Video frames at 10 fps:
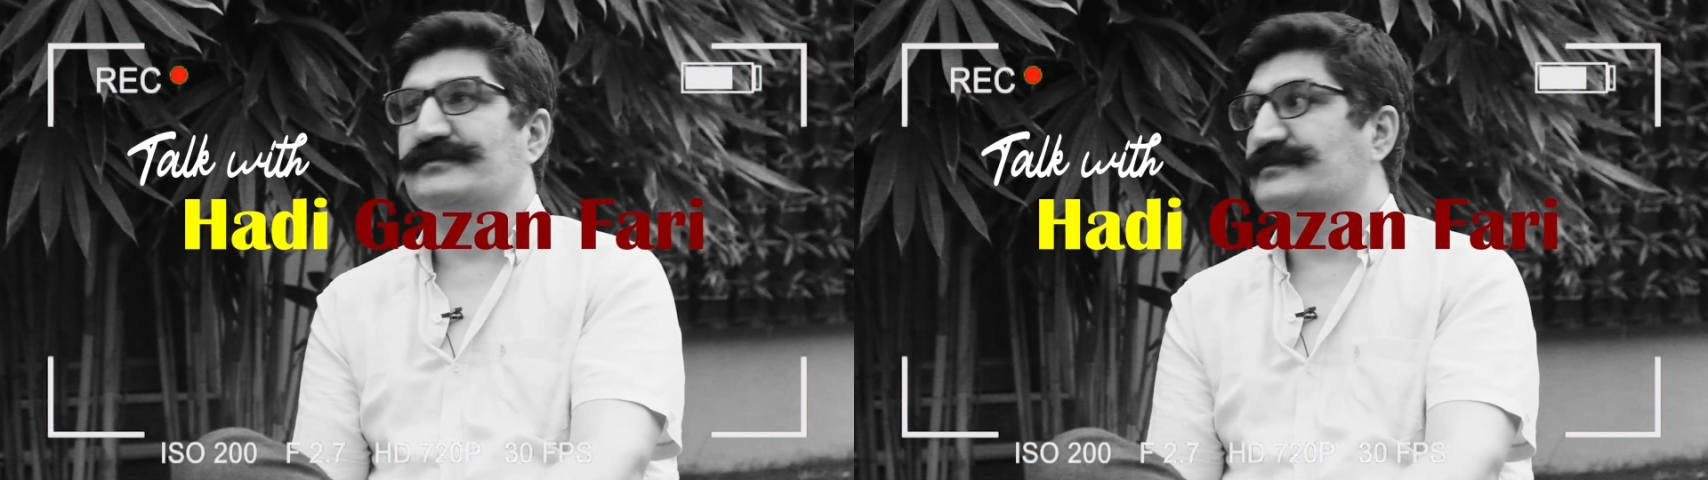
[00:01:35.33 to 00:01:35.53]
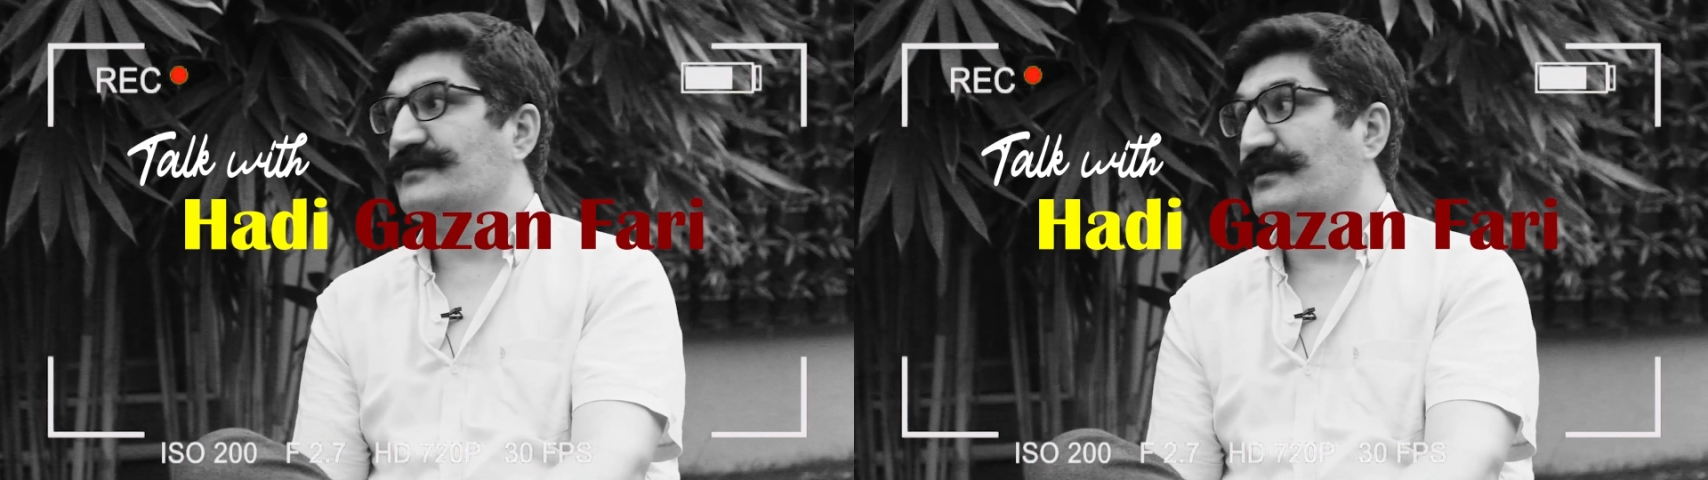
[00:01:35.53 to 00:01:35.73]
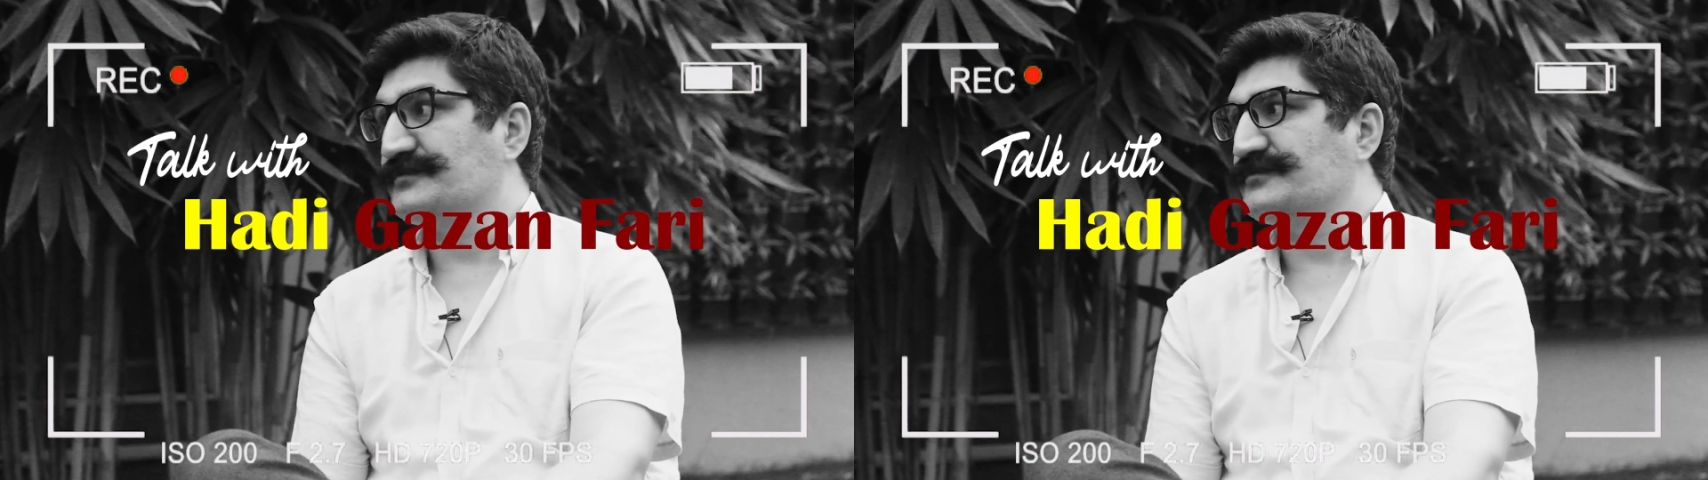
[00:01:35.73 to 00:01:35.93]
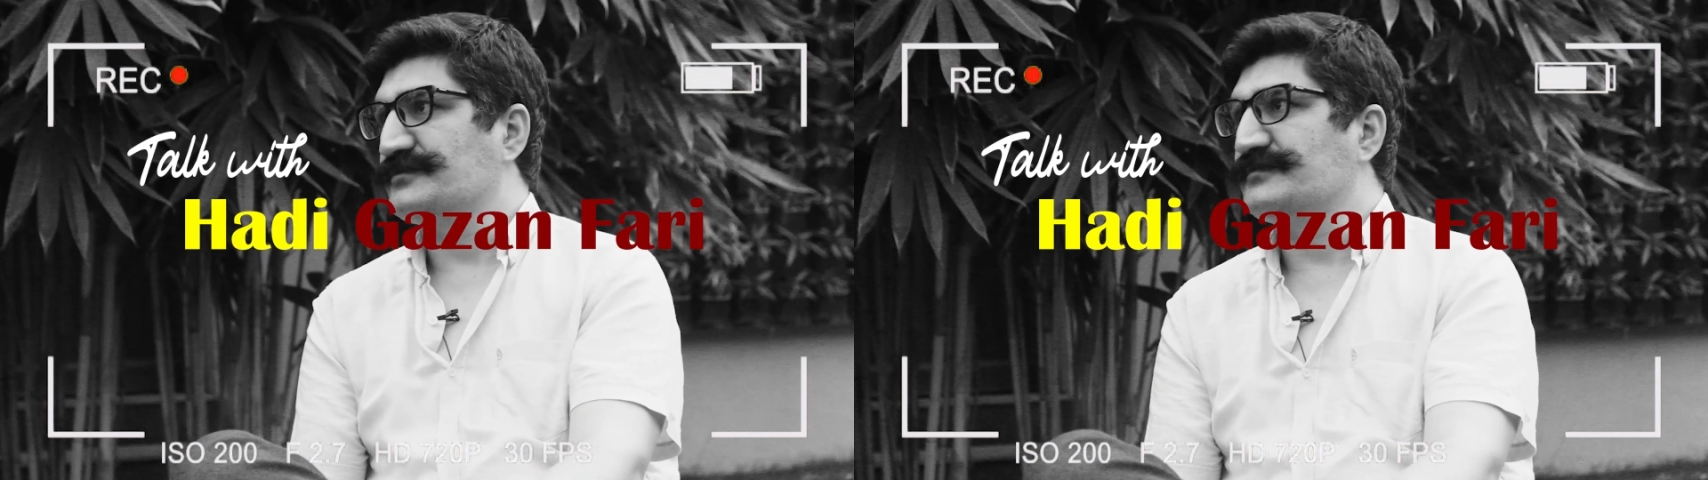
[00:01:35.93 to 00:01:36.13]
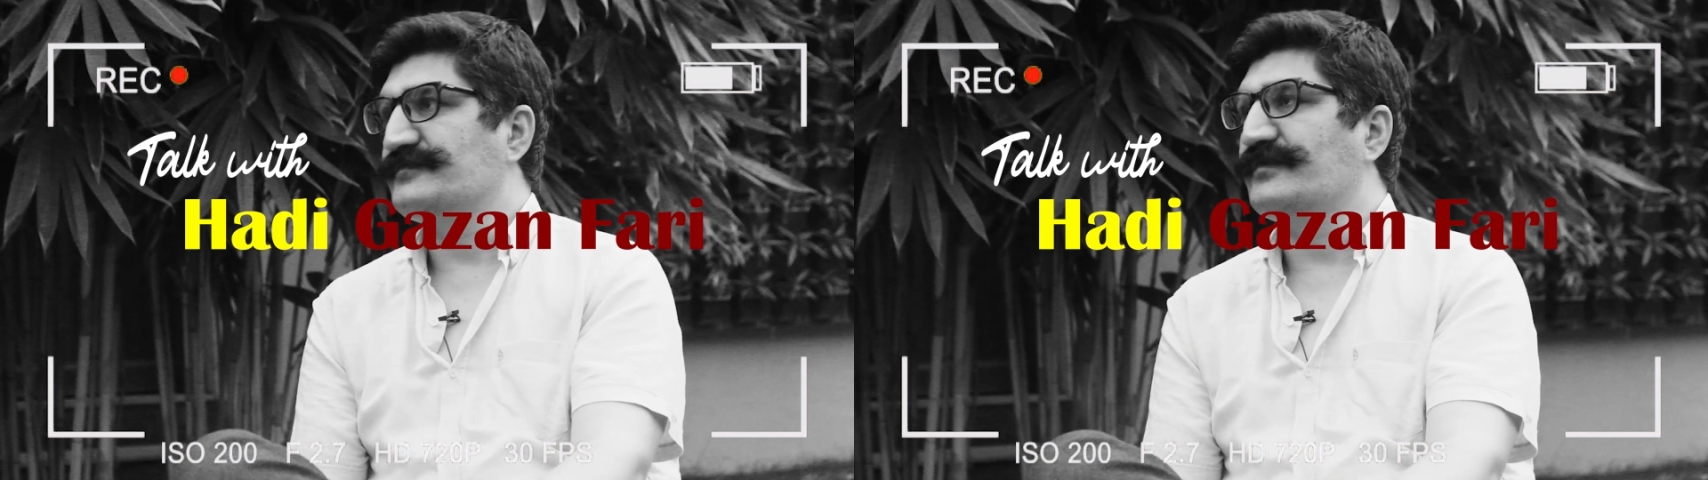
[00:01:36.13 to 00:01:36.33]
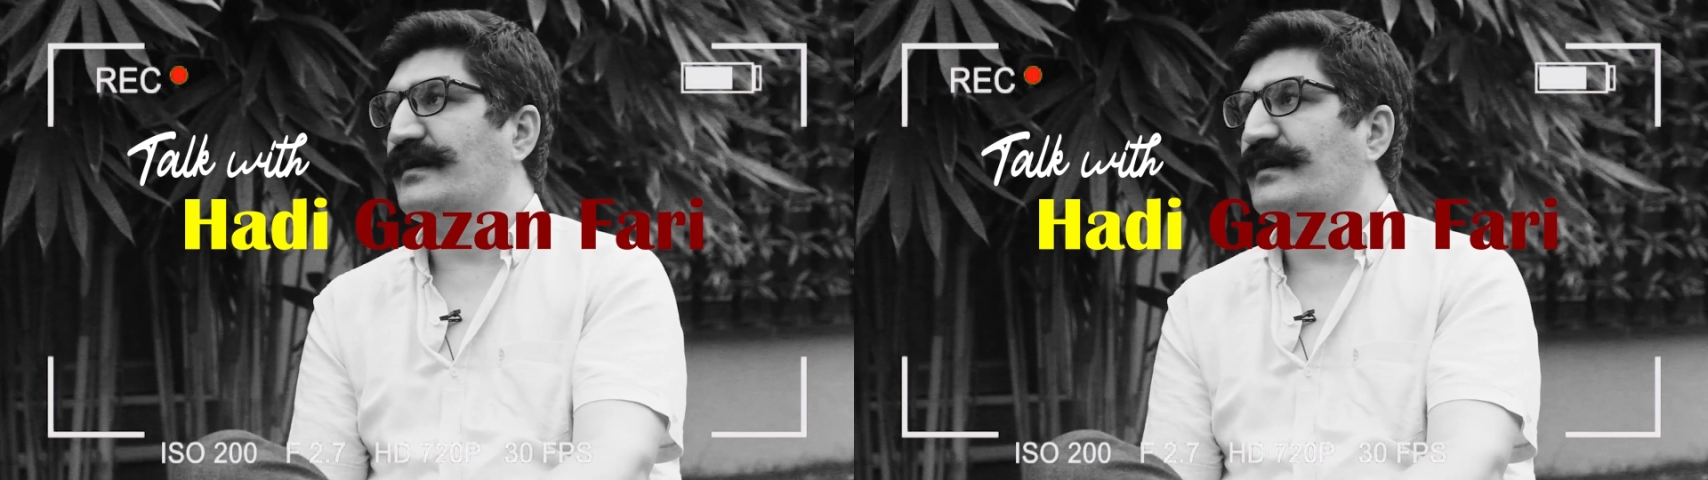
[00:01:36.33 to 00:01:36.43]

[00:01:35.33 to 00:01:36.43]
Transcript: it's not good.